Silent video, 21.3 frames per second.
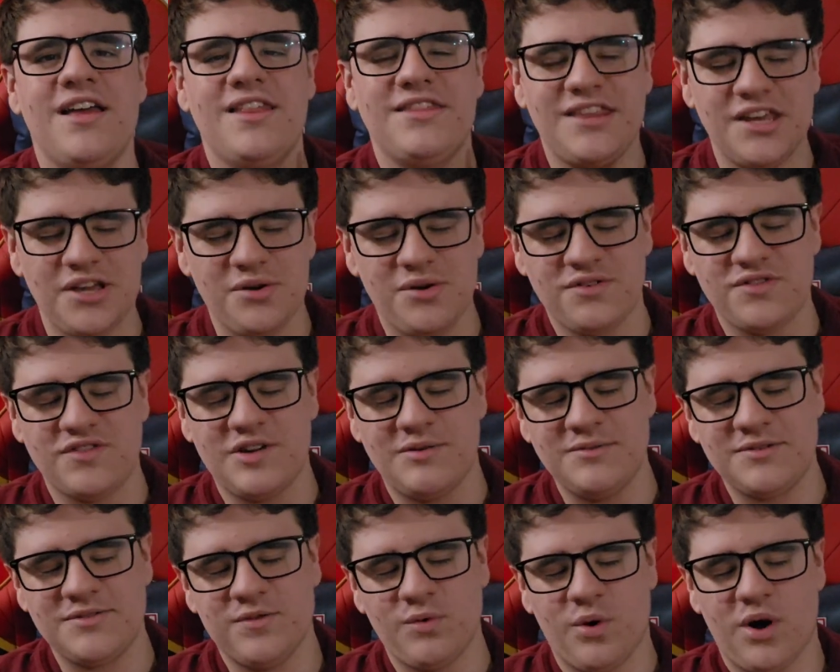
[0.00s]
Thank you all so
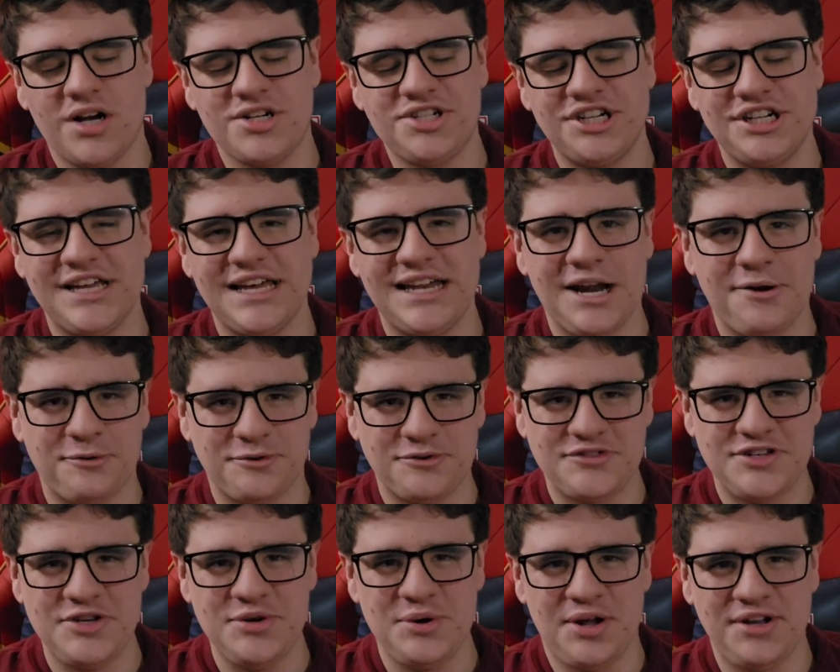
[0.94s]
much for watching, and I will
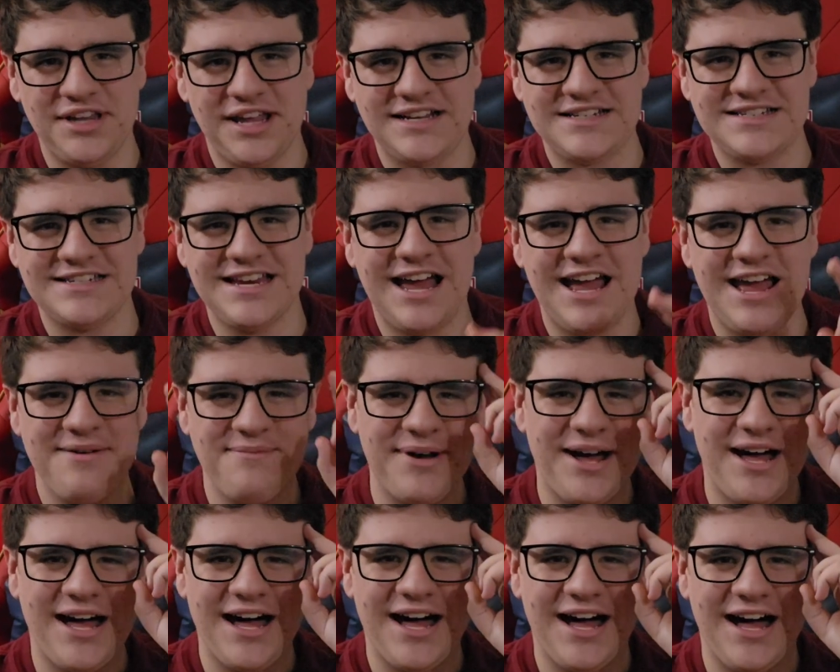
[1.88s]
see you all next time.
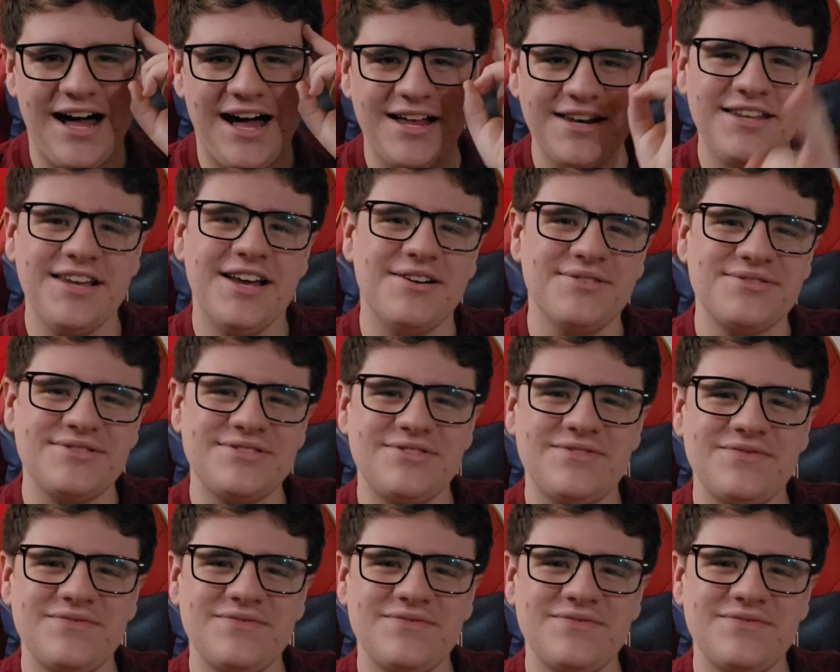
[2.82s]
Adios!